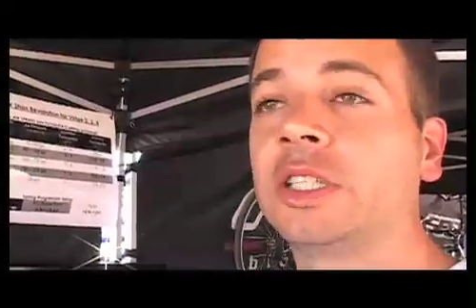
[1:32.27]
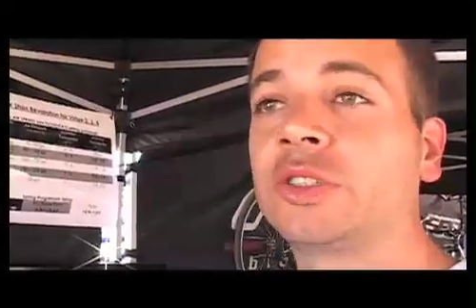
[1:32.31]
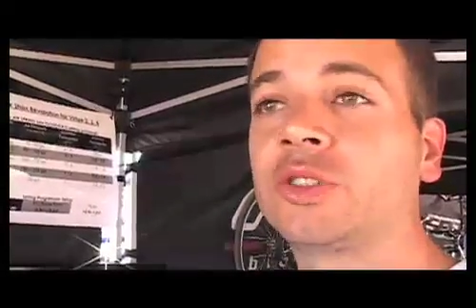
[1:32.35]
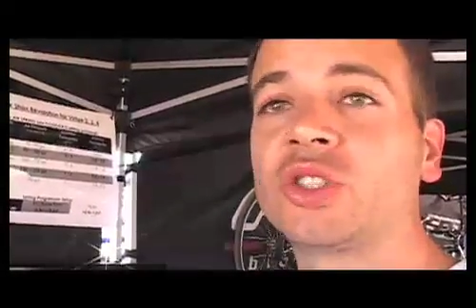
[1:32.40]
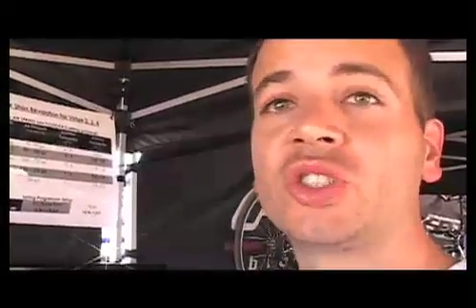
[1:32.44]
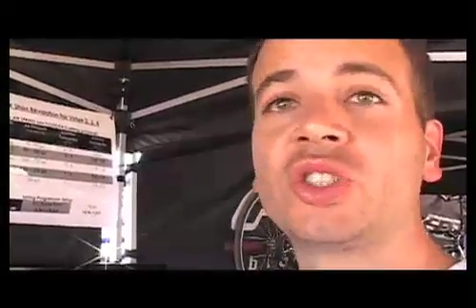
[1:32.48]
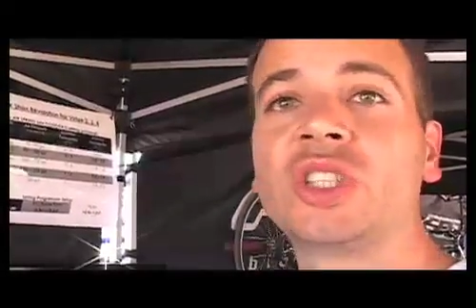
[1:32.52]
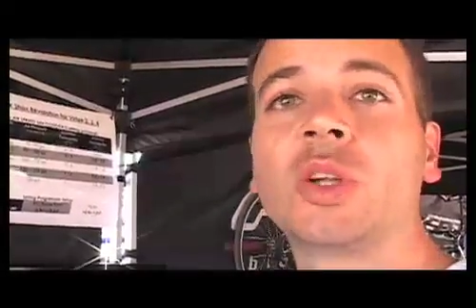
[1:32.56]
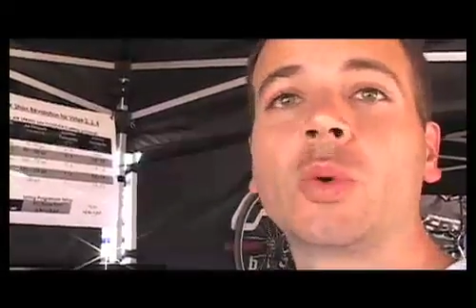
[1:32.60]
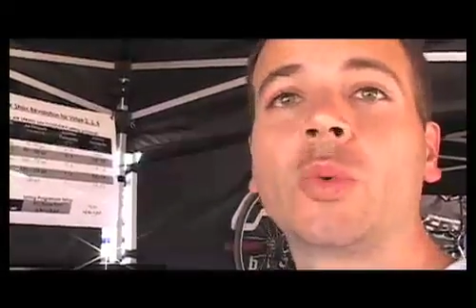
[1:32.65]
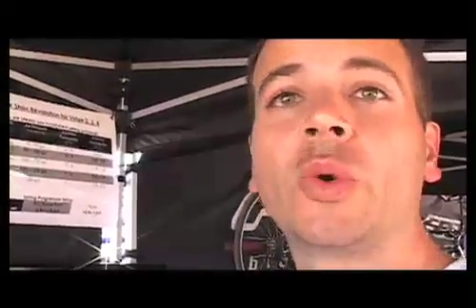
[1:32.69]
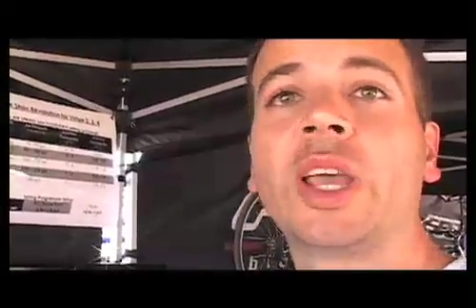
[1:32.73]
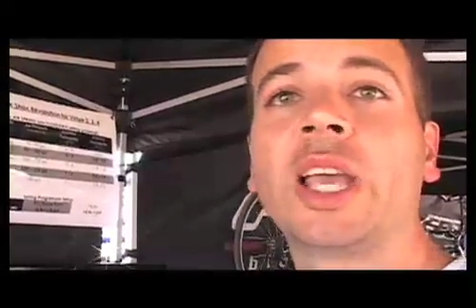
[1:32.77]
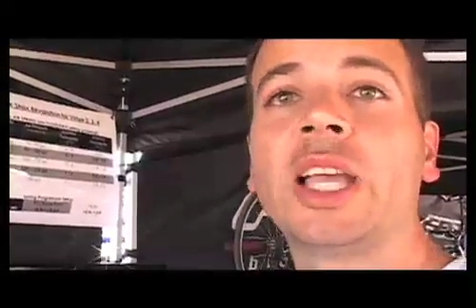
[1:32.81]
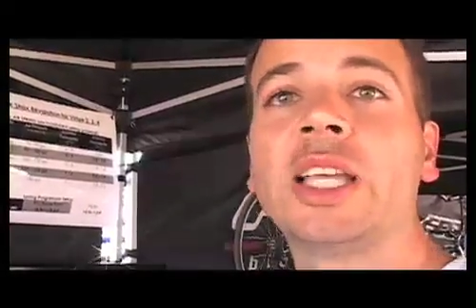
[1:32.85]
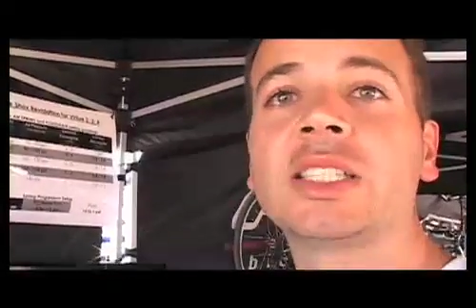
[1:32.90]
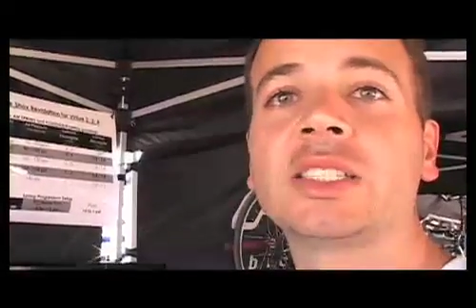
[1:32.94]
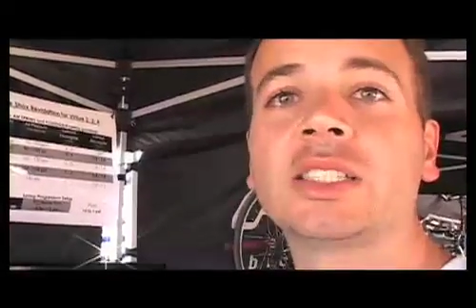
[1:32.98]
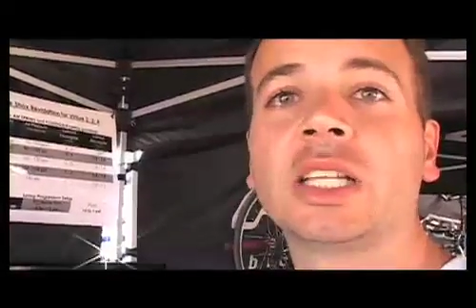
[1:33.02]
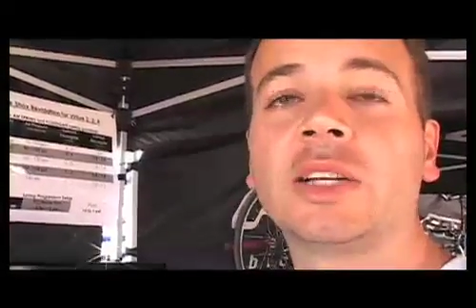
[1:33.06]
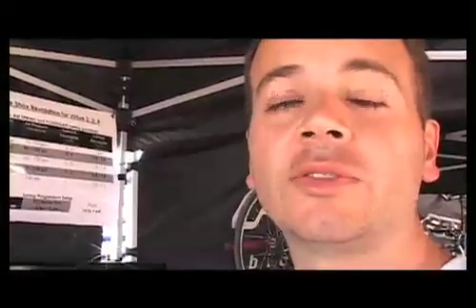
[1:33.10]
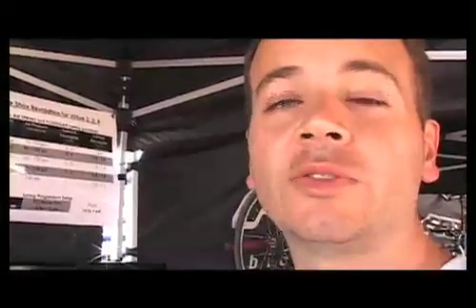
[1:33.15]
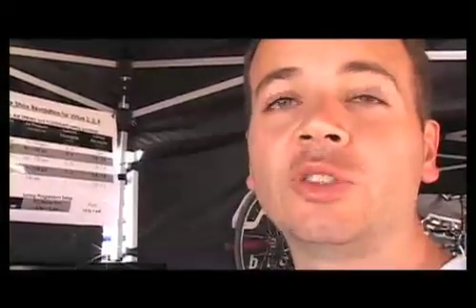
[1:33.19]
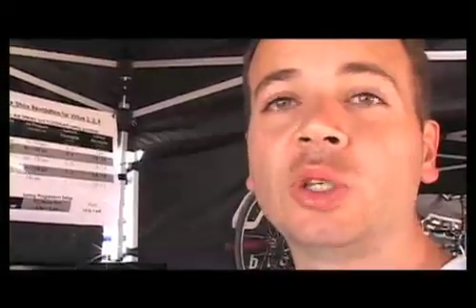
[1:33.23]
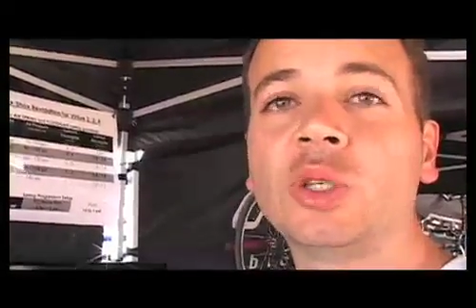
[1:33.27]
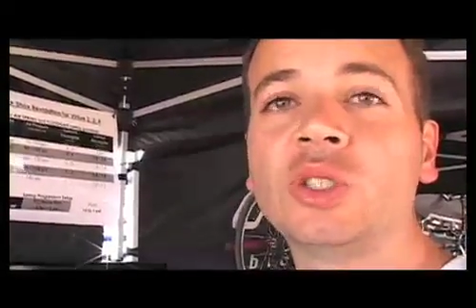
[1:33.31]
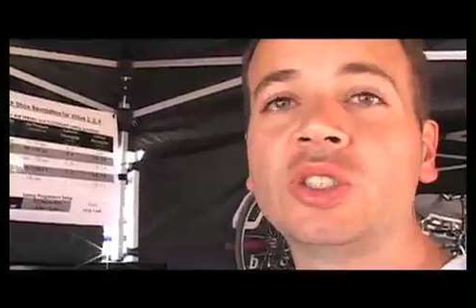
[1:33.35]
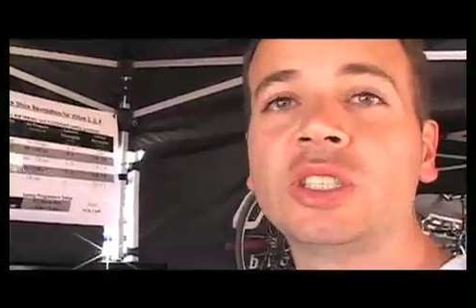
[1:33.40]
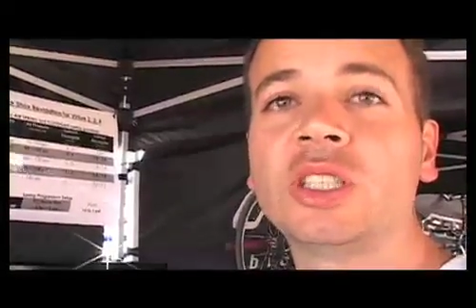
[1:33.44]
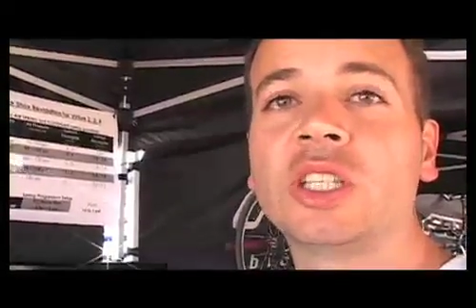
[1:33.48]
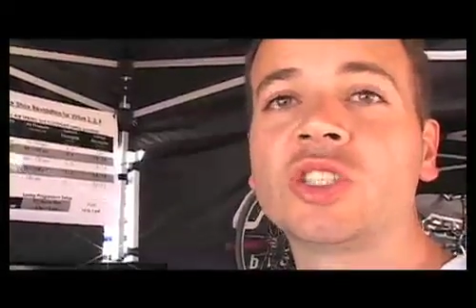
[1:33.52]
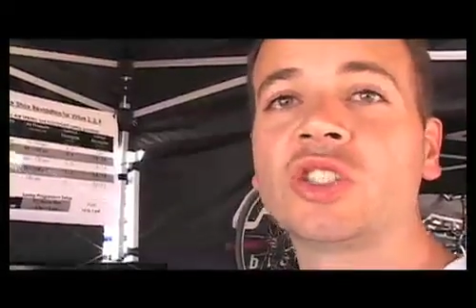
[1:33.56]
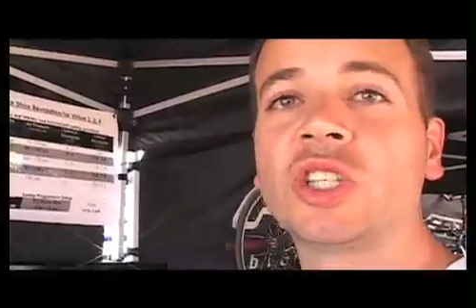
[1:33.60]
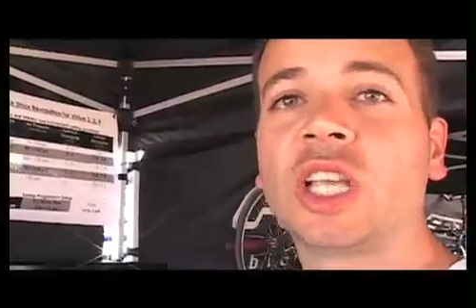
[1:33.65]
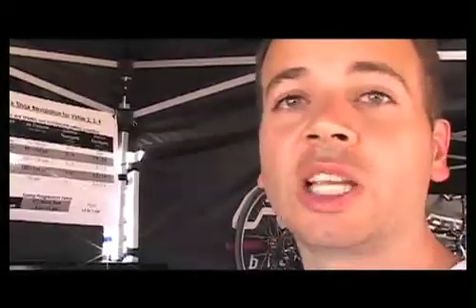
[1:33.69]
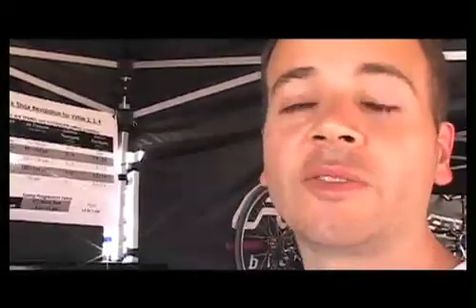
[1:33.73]
interesting ways of
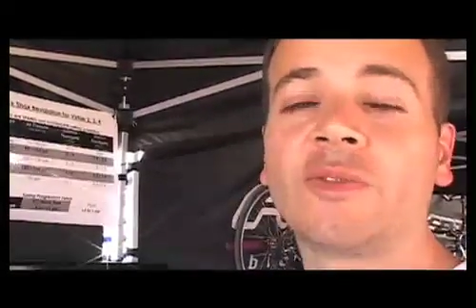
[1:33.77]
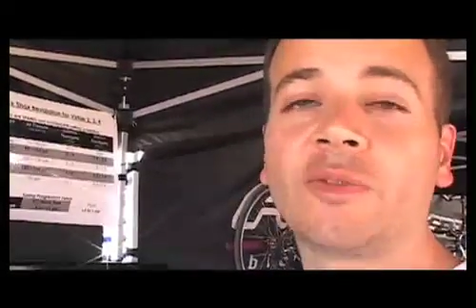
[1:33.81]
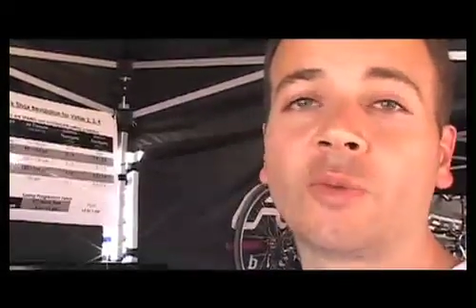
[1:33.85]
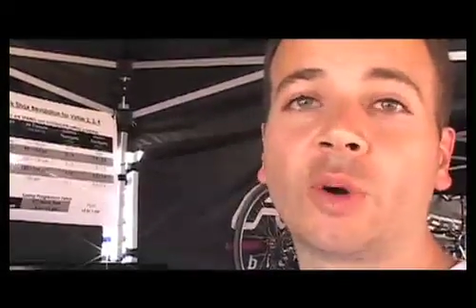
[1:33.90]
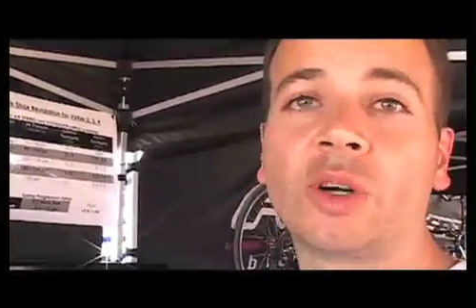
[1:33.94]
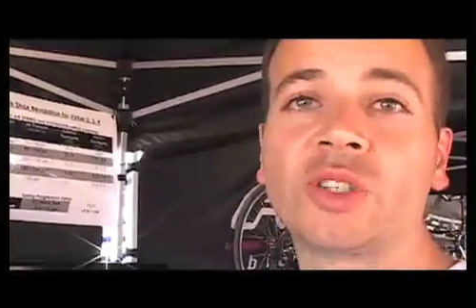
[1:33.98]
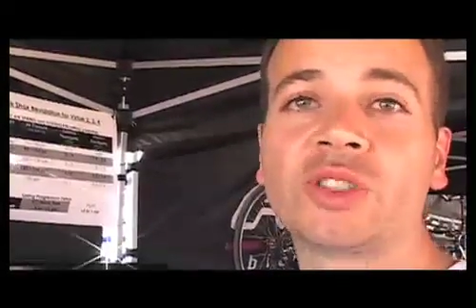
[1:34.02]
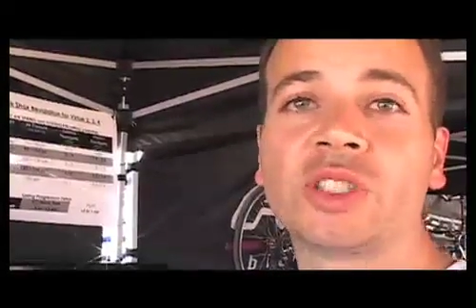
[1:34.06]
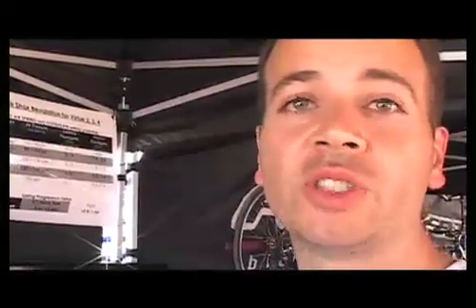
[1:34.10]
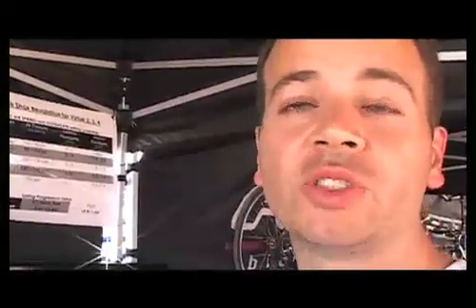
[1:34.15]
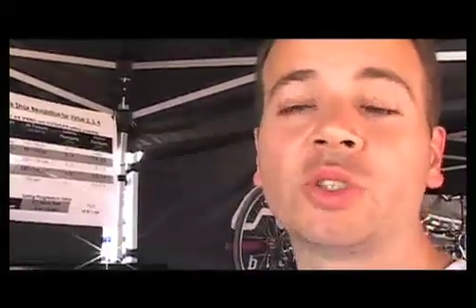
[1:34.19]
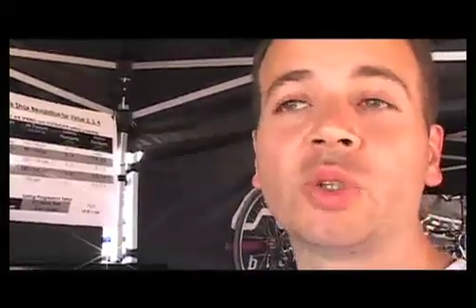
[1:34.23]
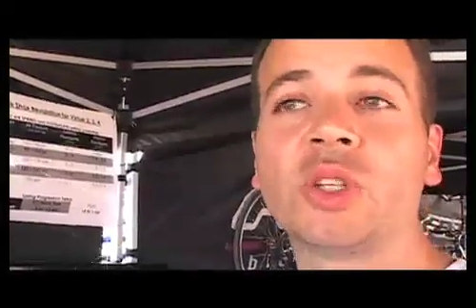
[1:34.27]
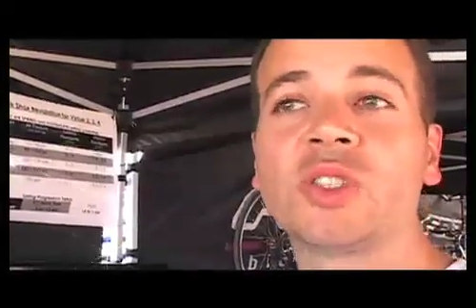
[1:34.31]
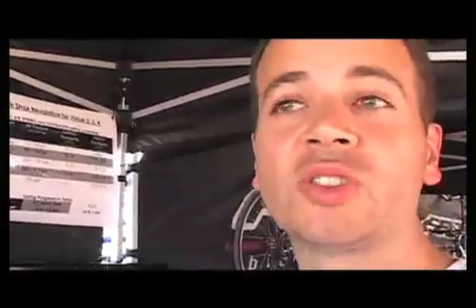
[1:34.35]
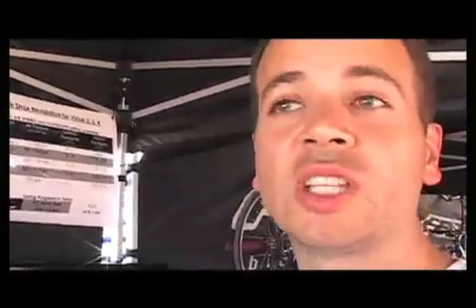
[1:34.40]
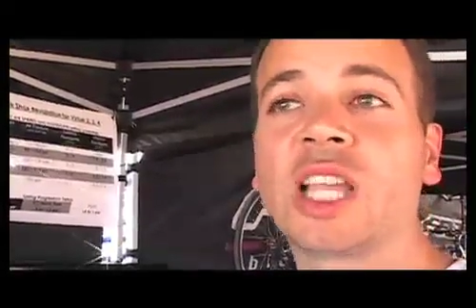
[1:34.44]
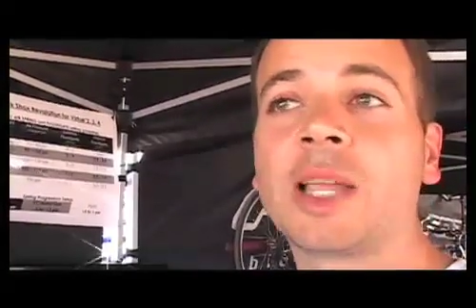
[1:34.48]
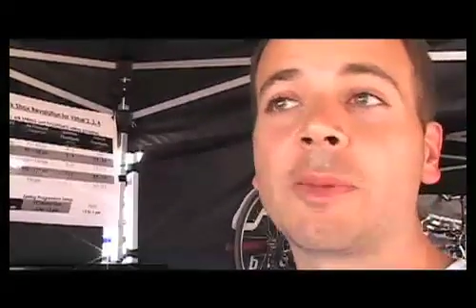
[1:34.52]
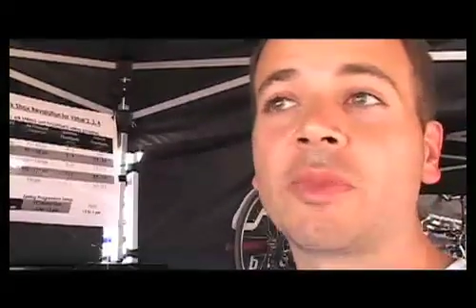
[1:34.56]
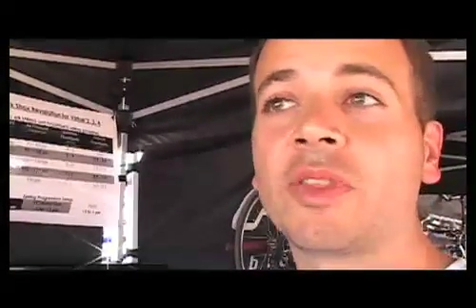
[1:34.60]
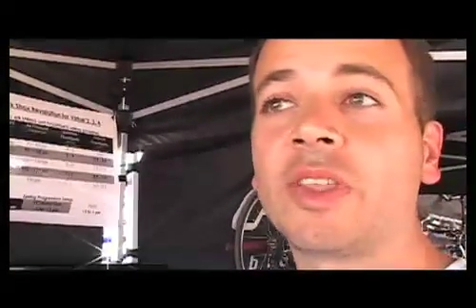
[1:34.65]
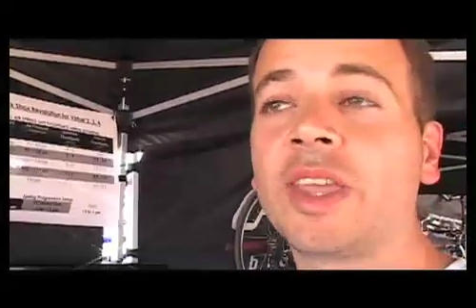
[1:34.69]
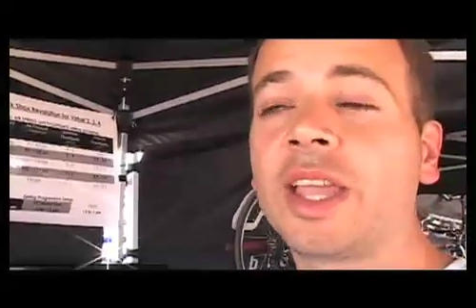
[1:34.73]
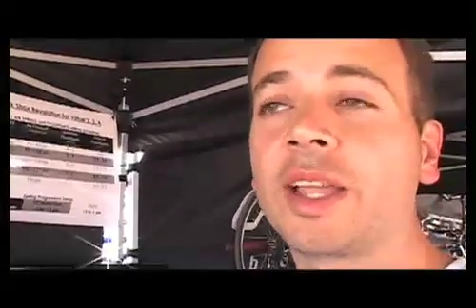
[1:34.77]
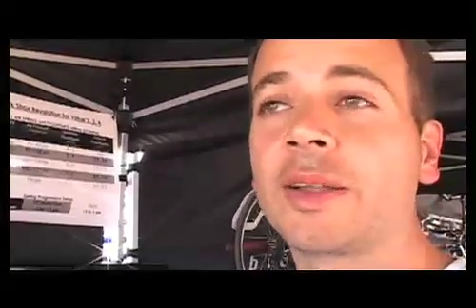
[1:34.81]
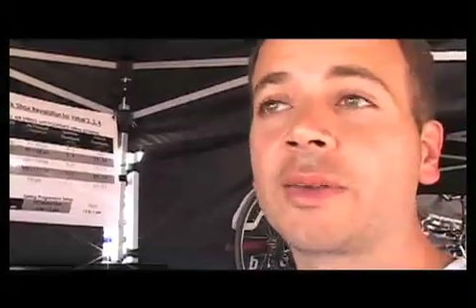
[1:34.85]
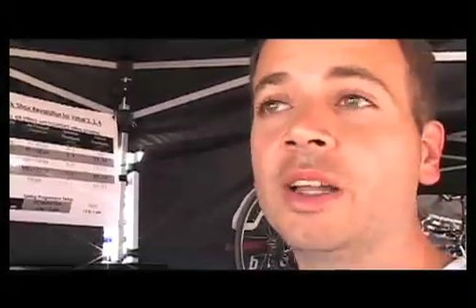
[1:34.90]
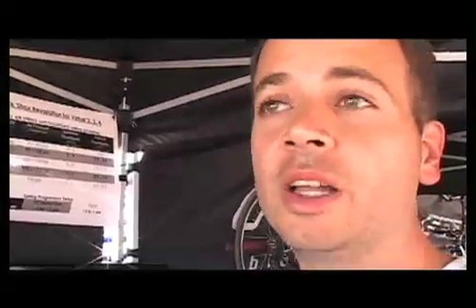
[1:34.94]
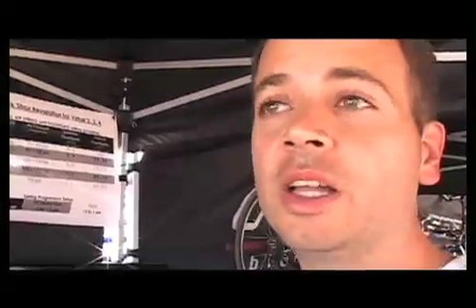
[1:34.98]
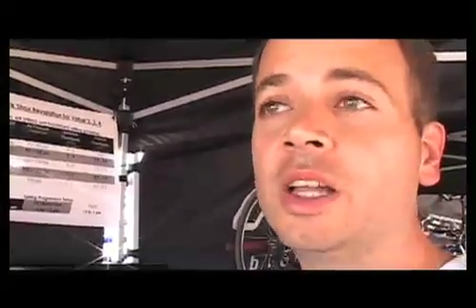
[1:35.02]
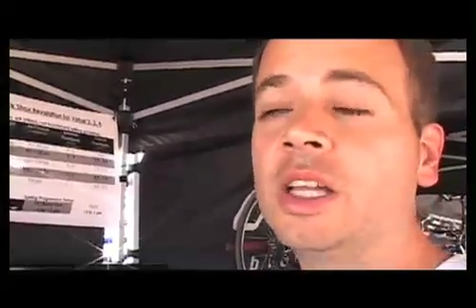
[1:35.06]
using the chain force to do the same thing.